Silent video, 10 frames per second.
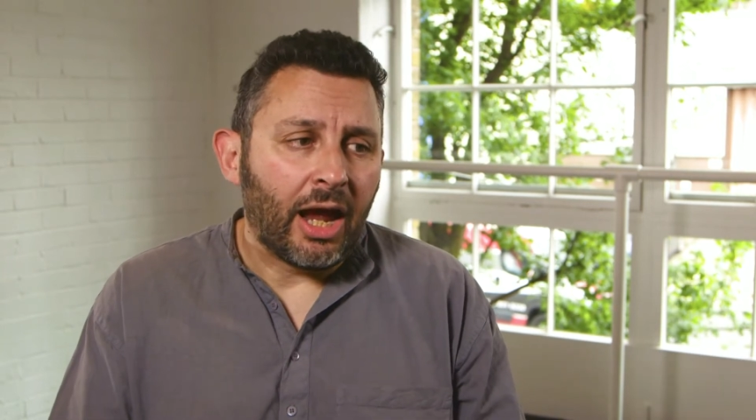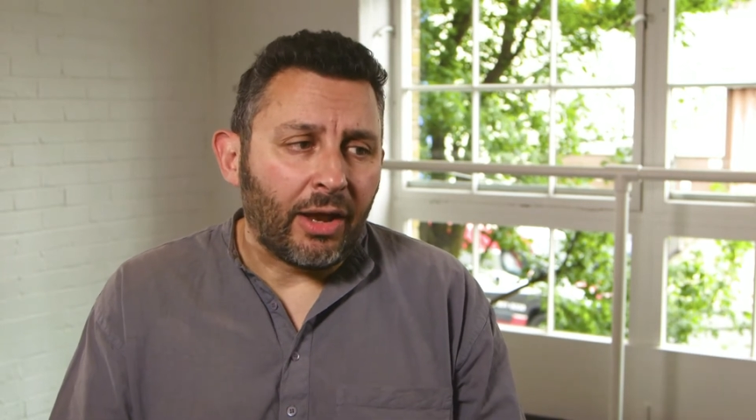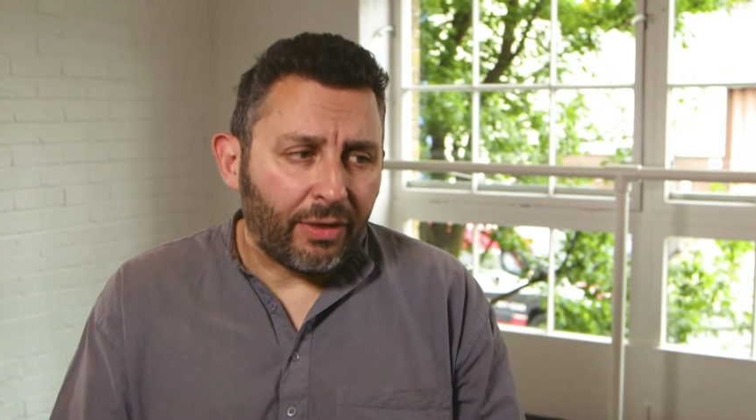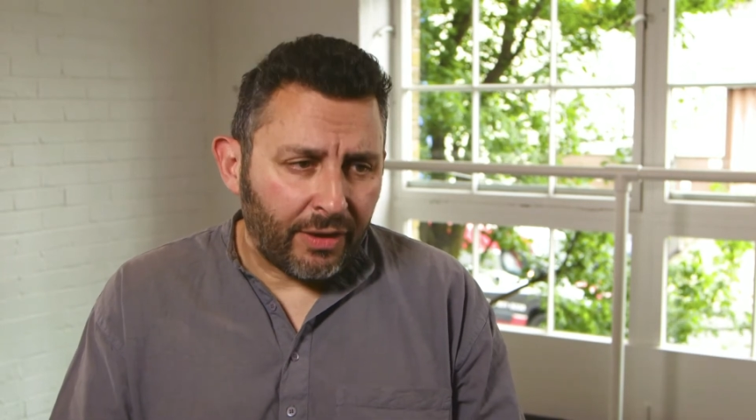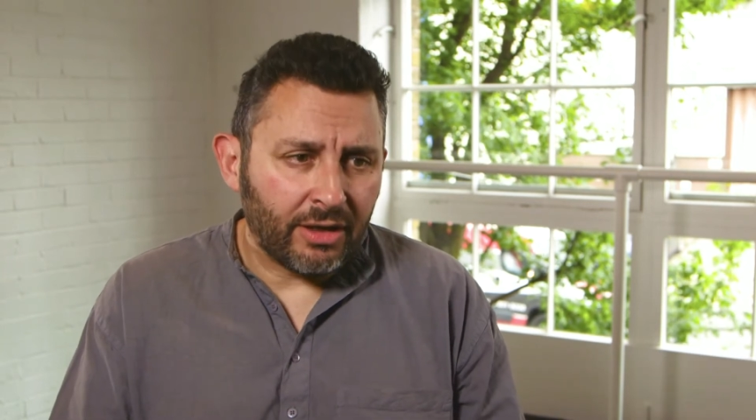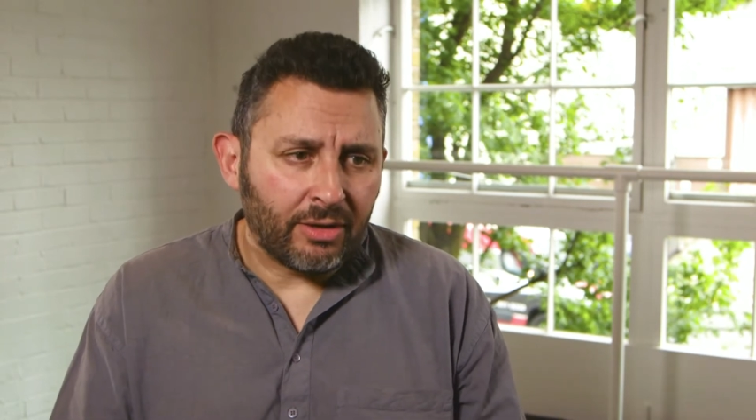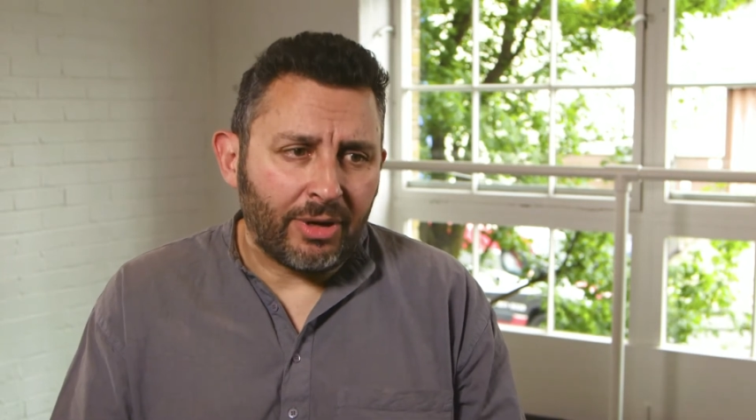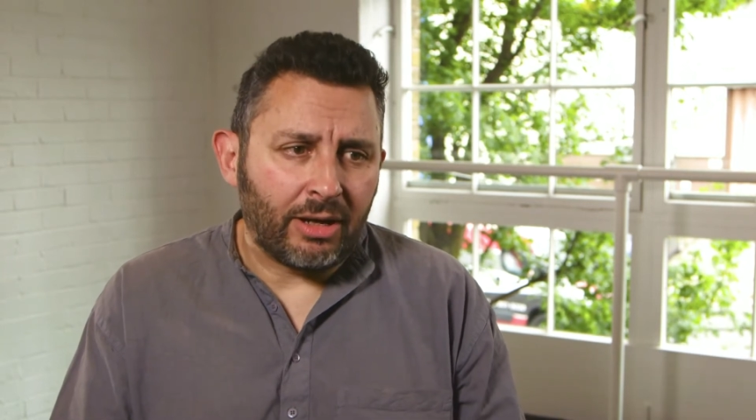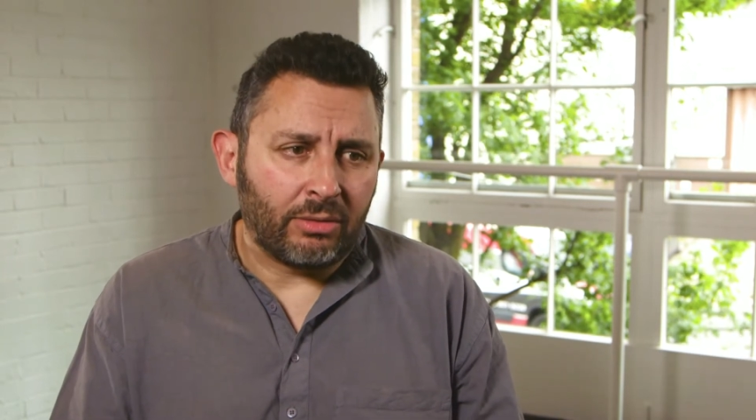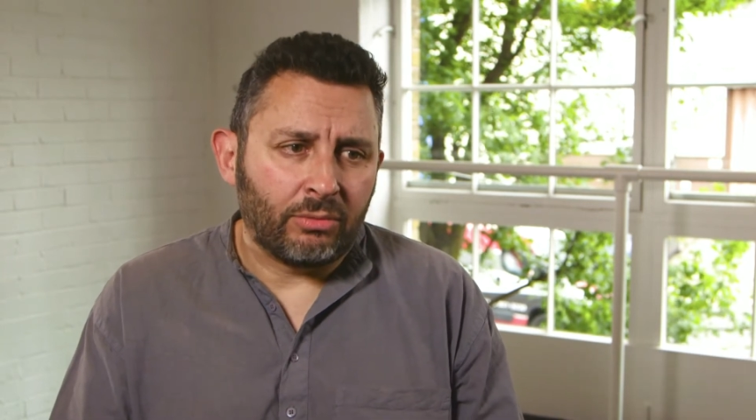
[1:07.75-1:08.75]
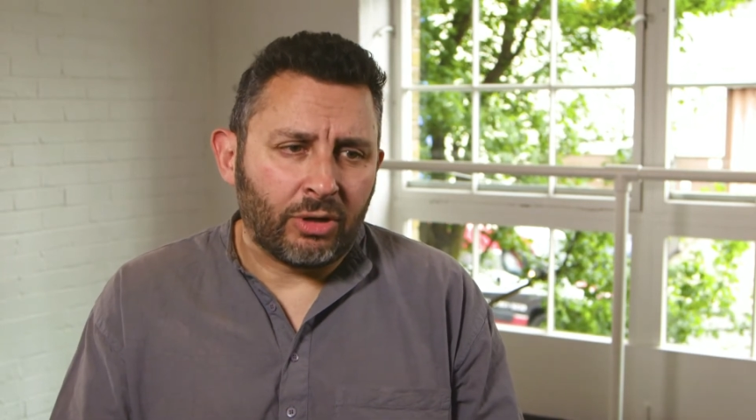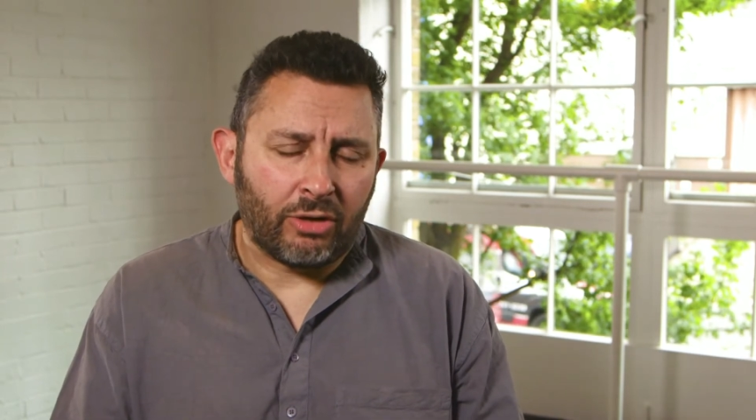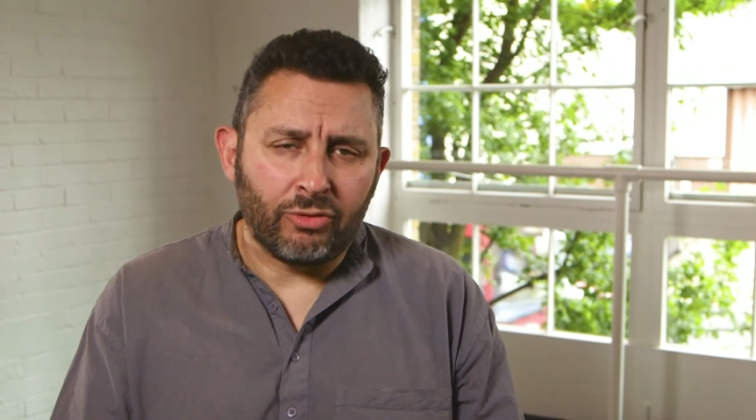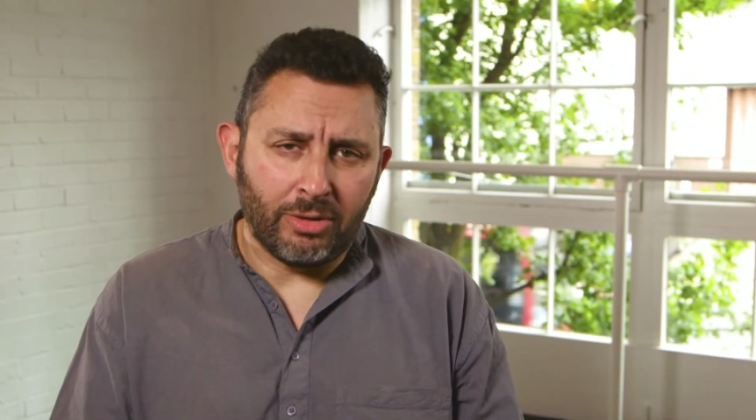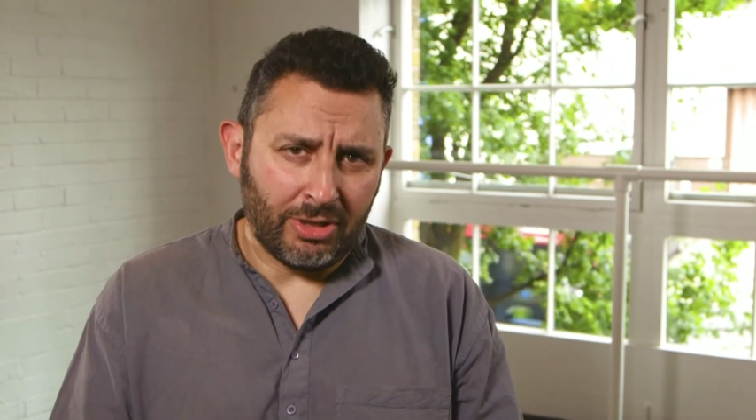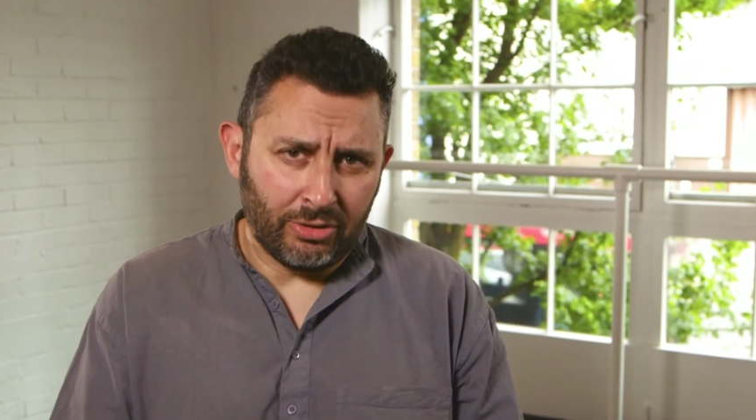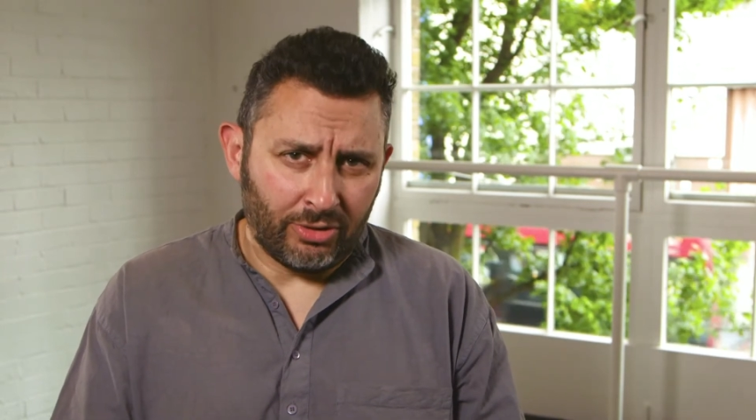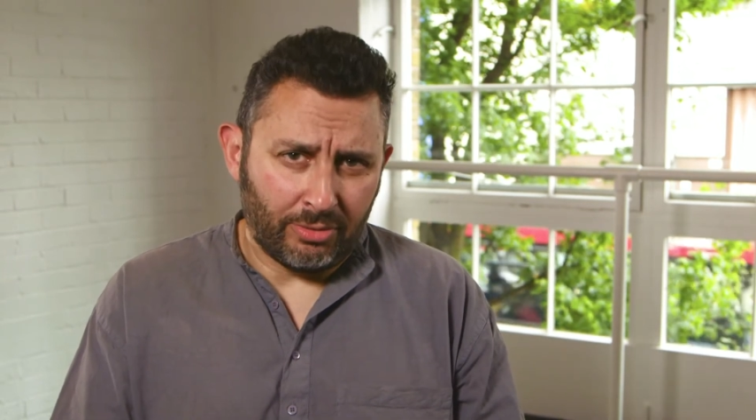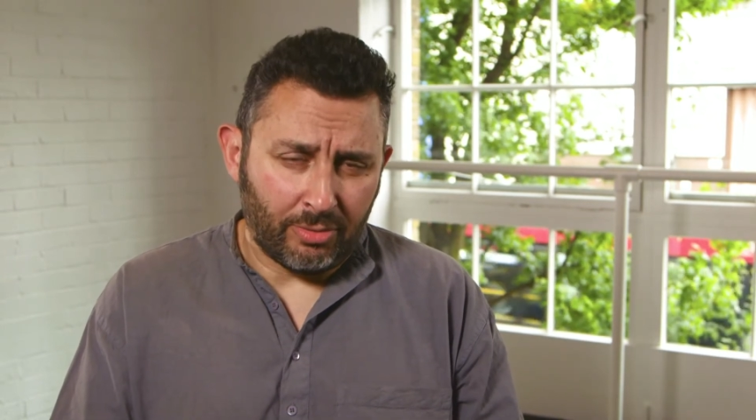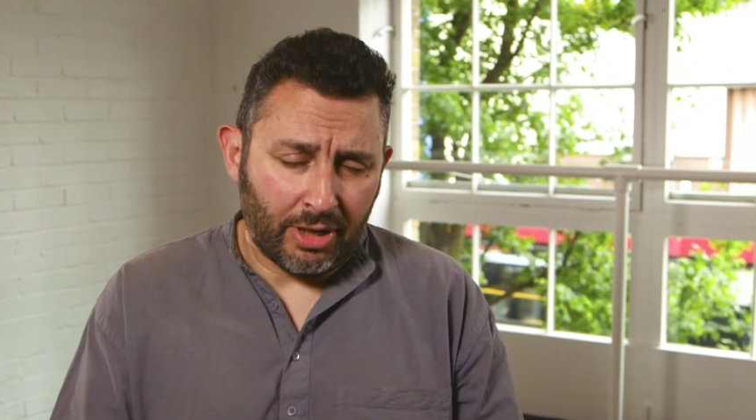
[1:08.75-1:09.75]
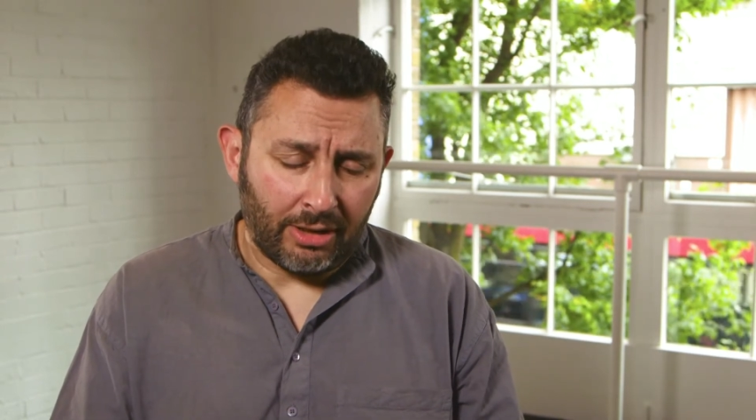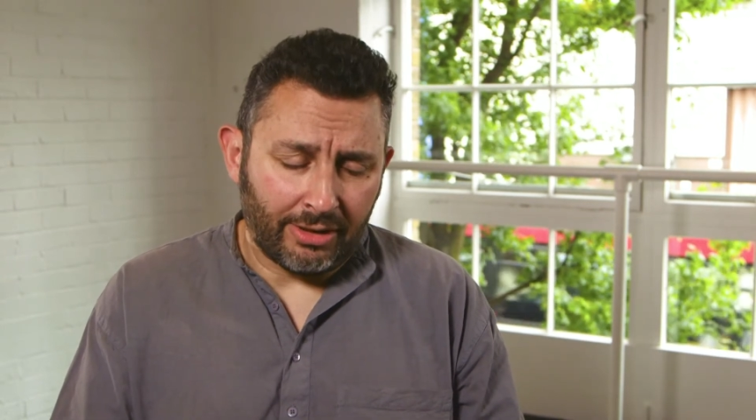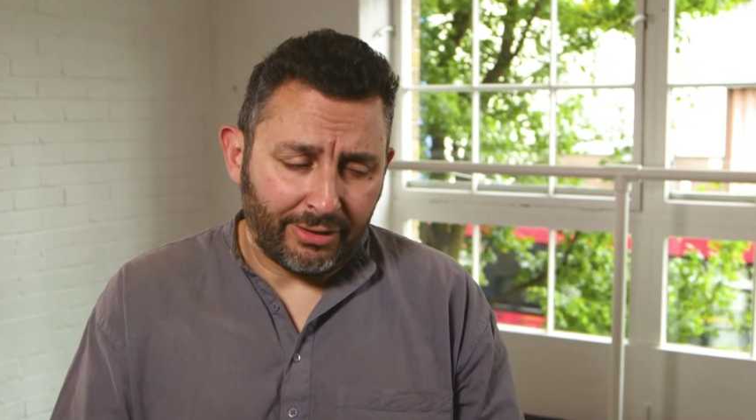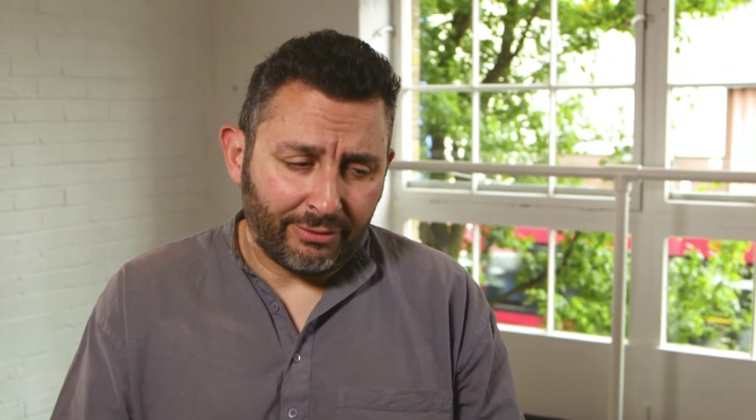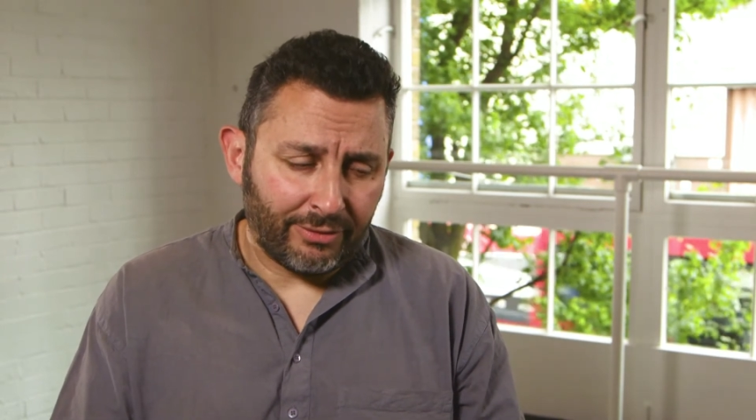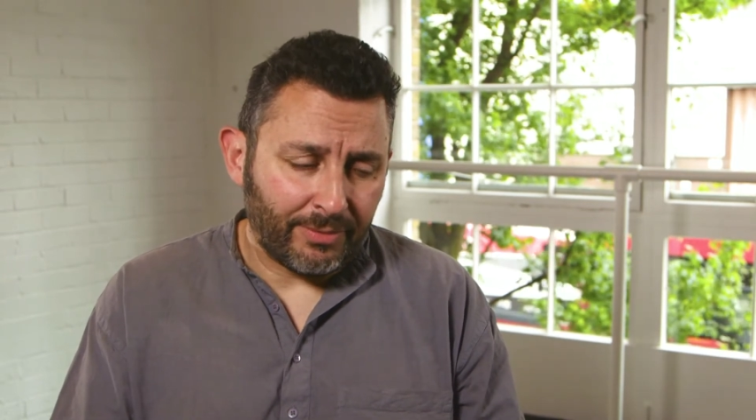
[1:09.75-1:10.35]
and think about what I'd really been doing with my life.